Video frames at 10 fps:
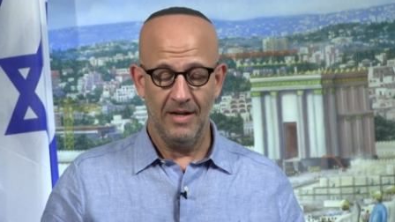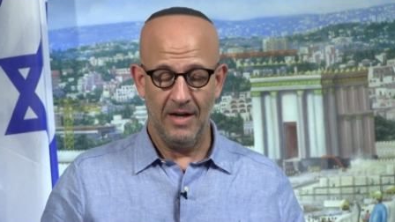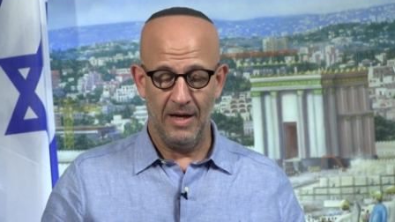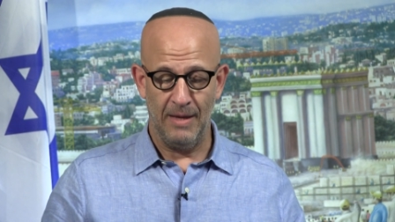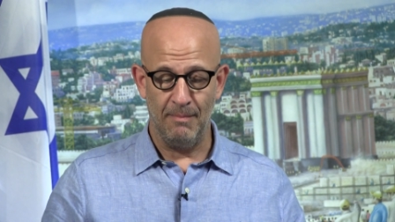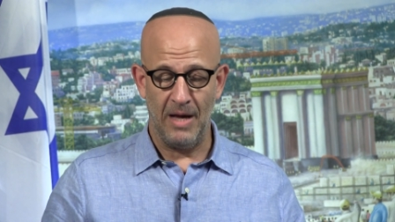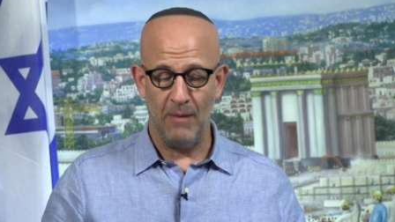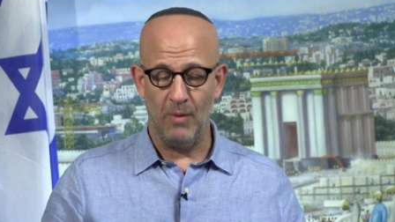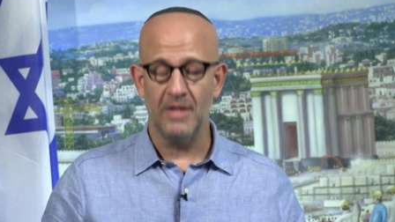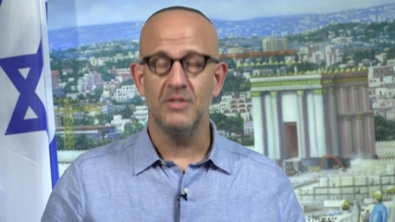I
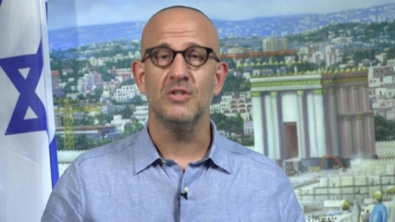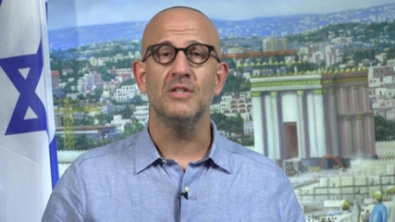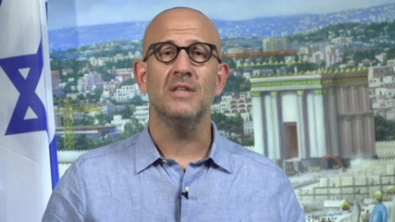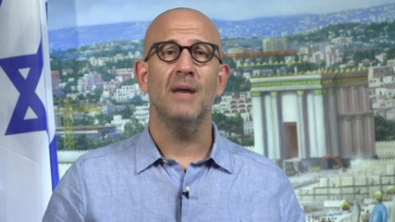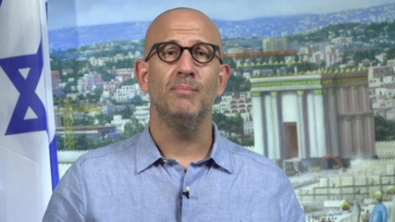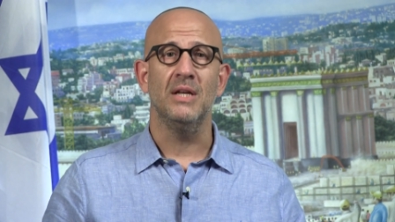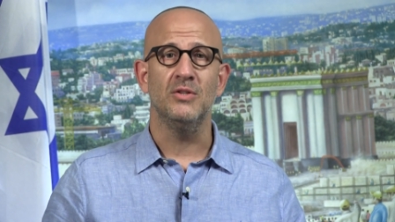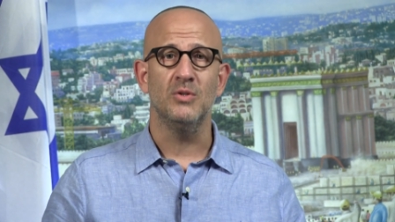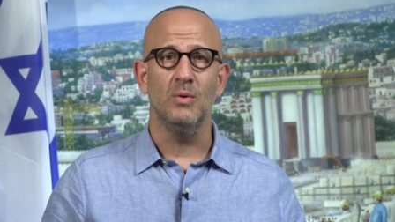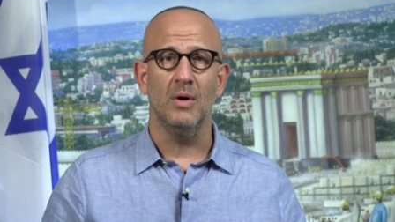wanted to just
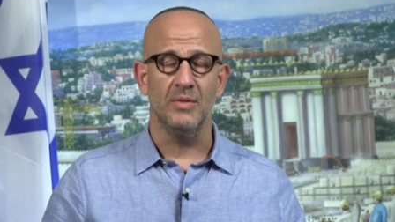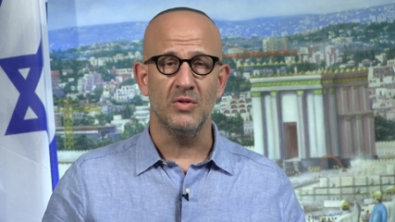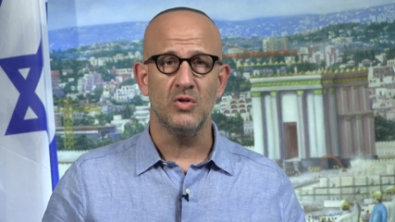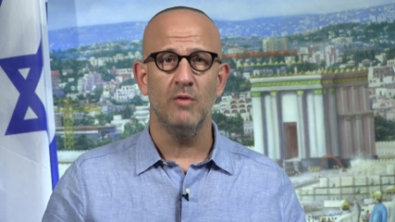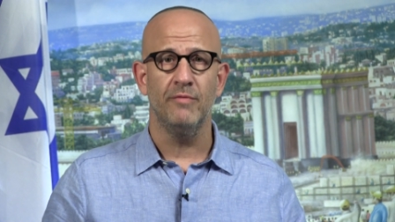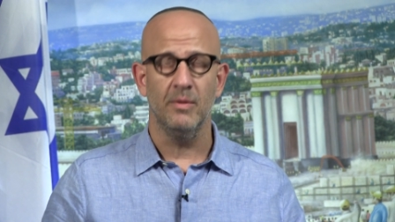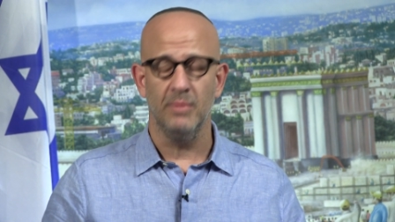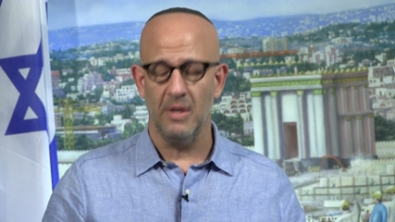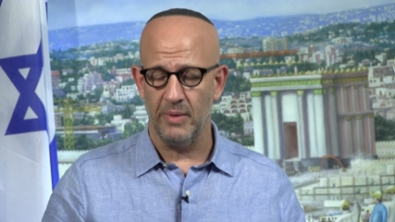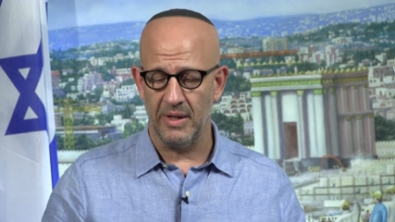update you on the shofar
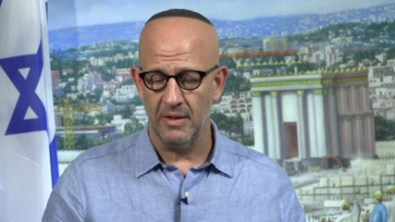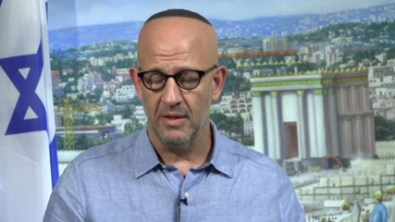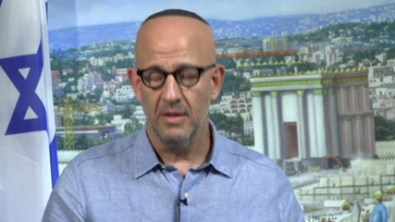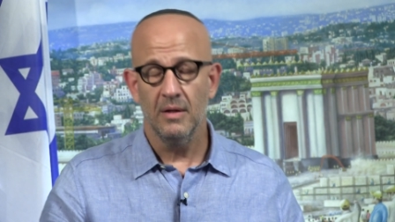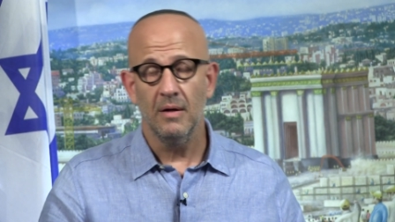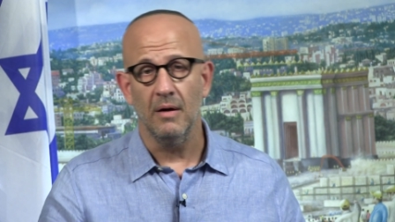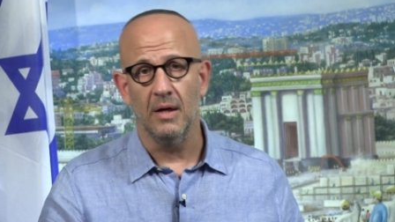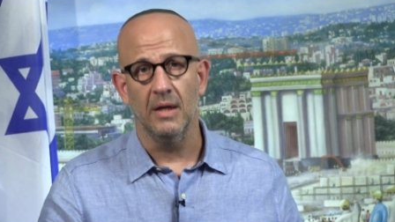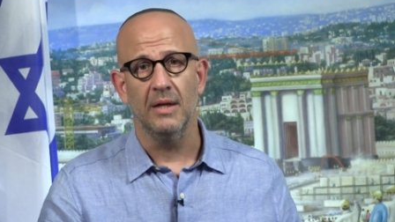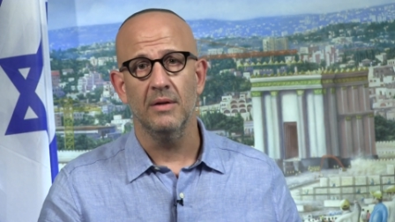blowing
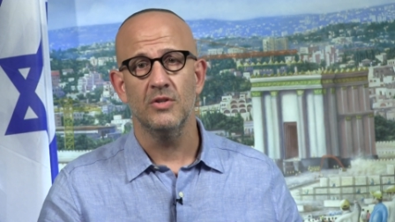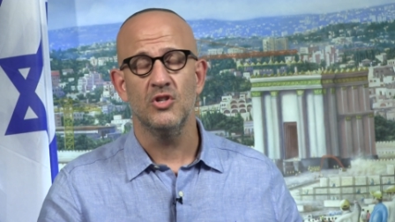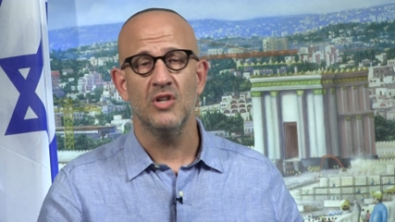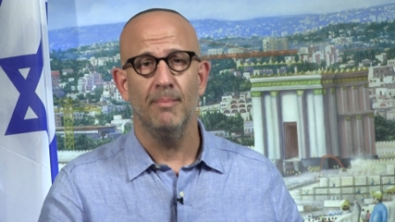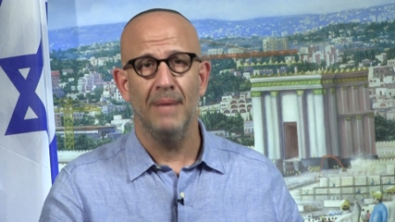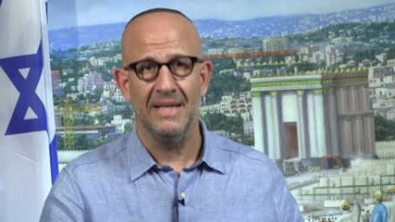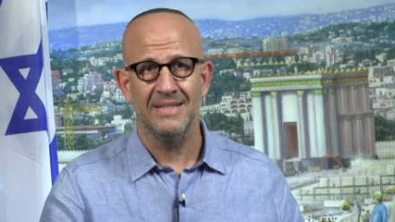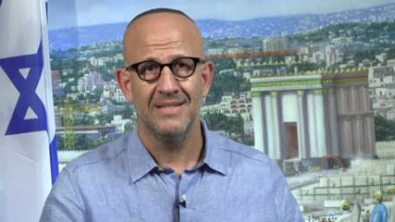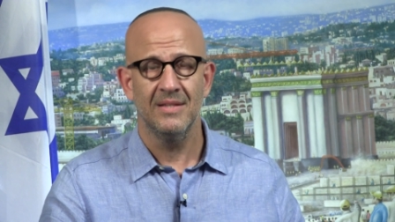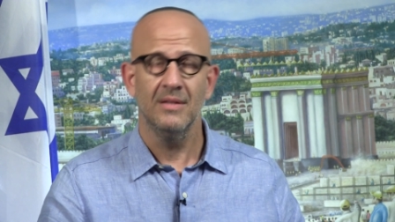on
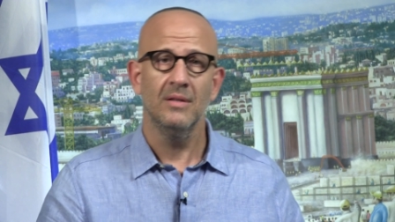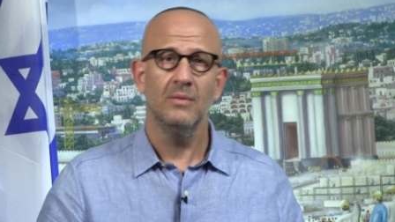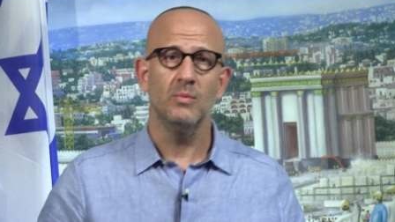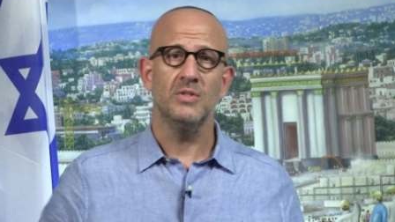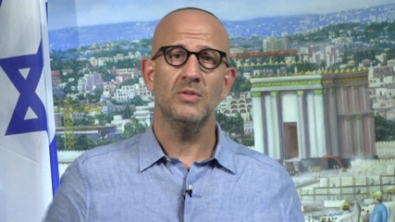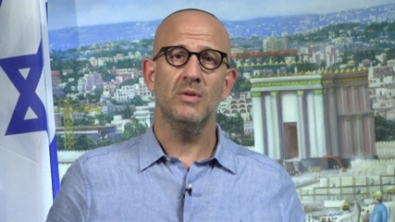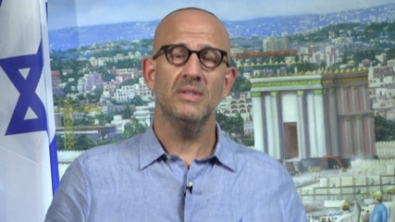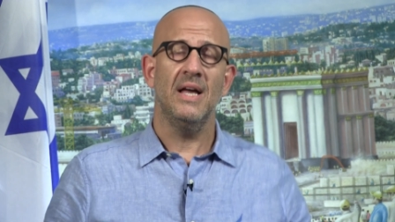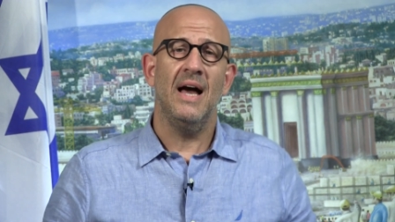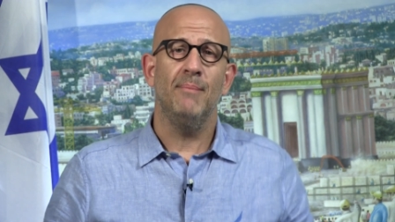Shabbat, which is going
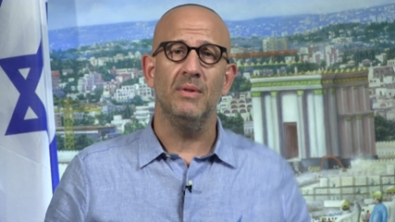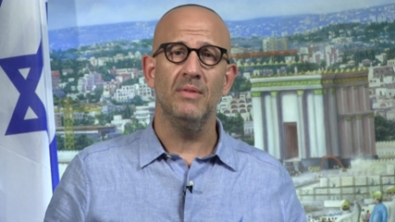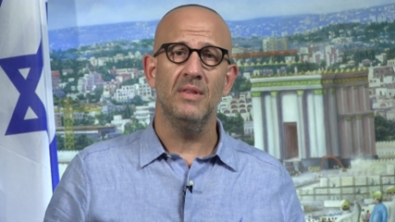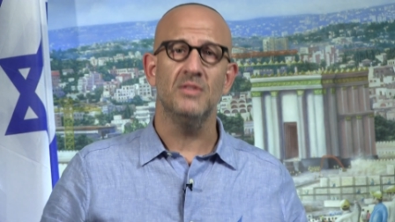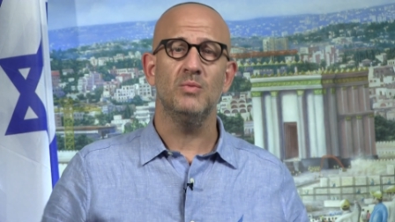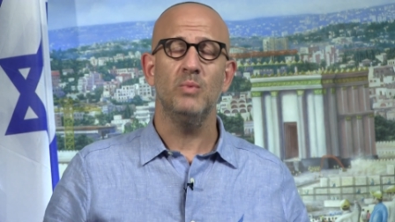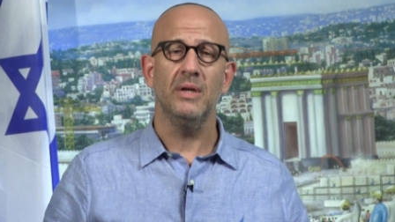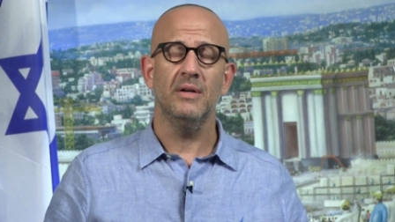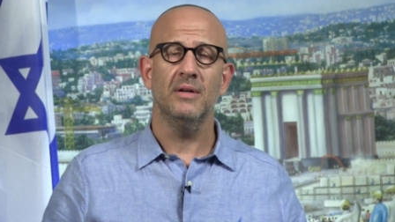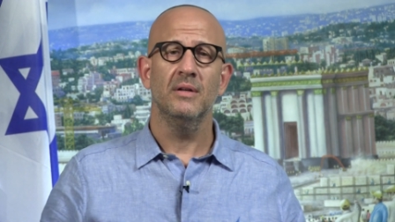to happen this
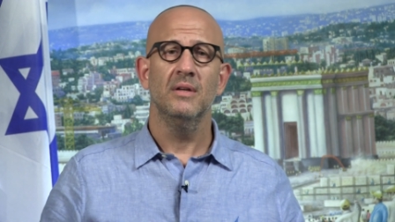week.